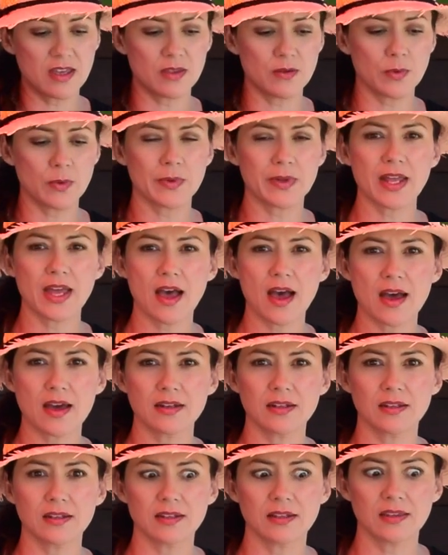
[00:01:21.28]
and then we want to
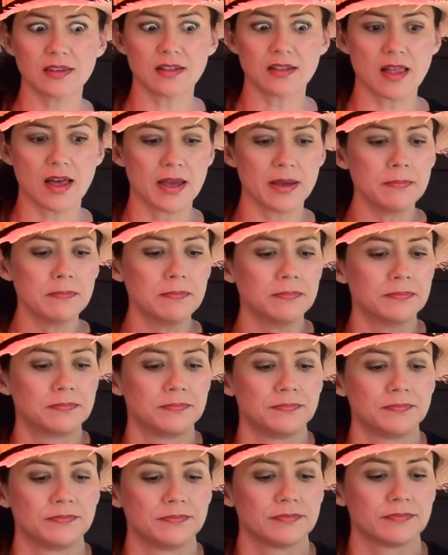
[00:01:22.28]
add in the lime.
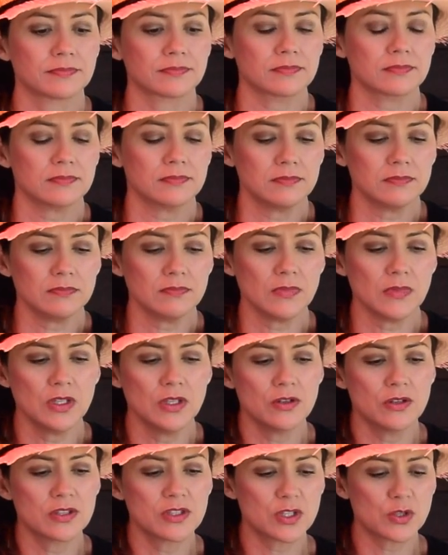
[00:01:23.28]

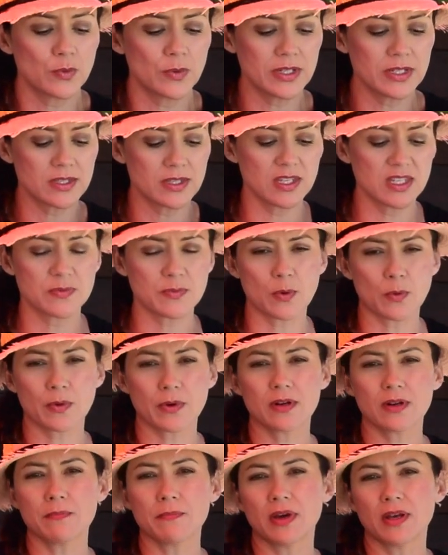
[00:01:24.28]
You can squeeze these, but we're
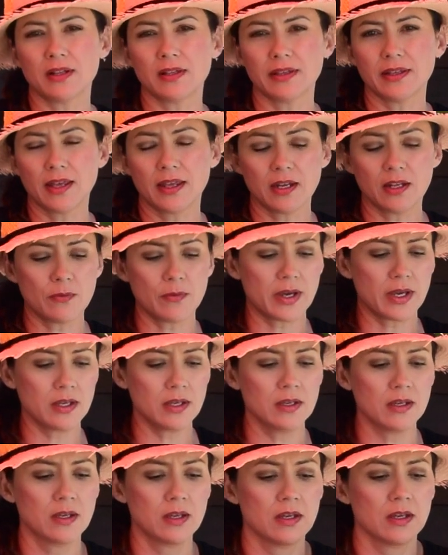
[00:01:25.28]
going to muddle it
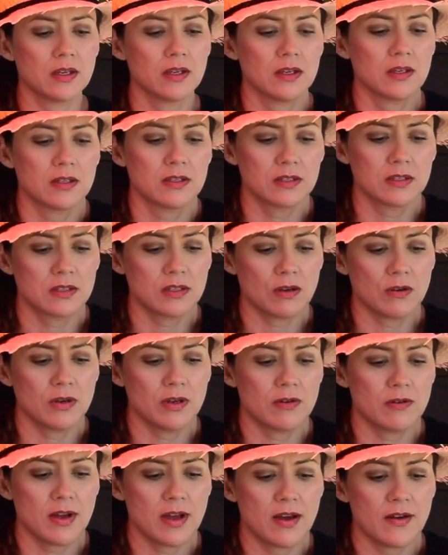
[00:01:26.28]
anyway, so
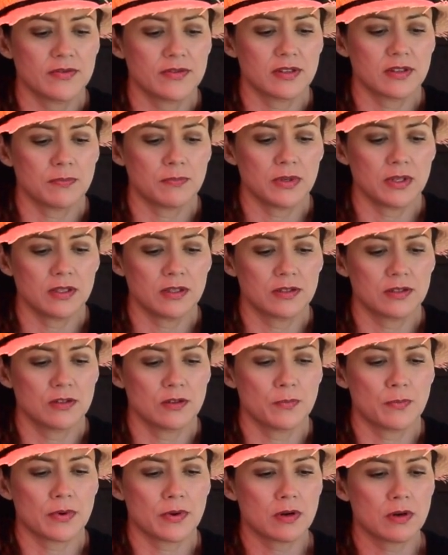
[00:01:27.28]
you don't have to be
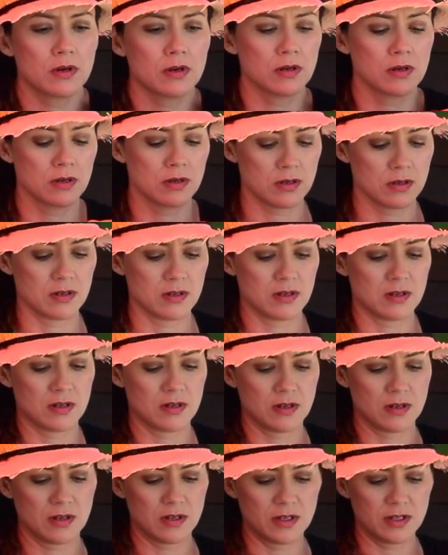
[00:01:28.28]
super
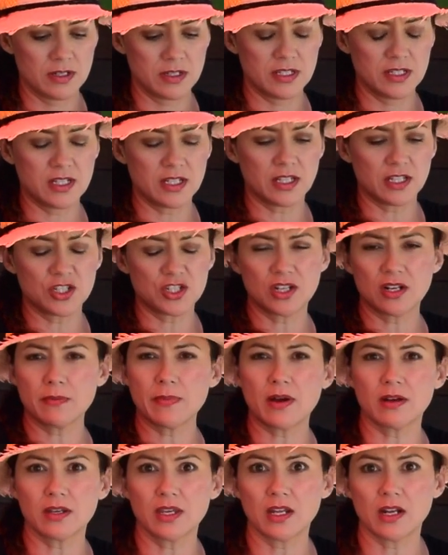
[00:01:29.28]
diligent
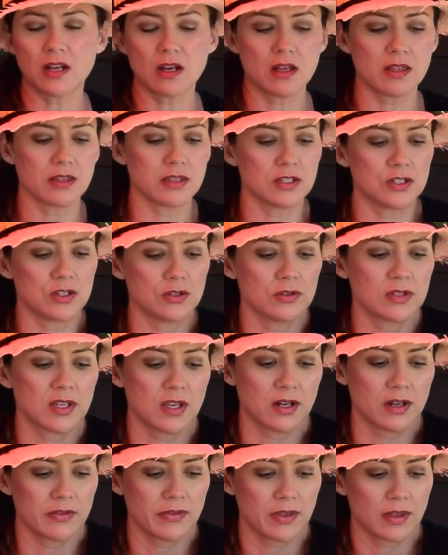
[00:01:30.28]
about getting all of the juice
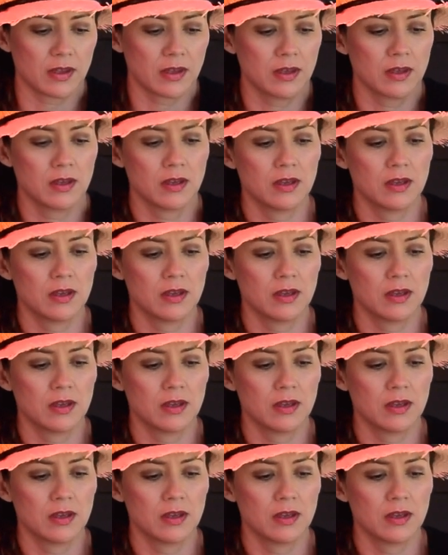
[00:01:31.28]
out of the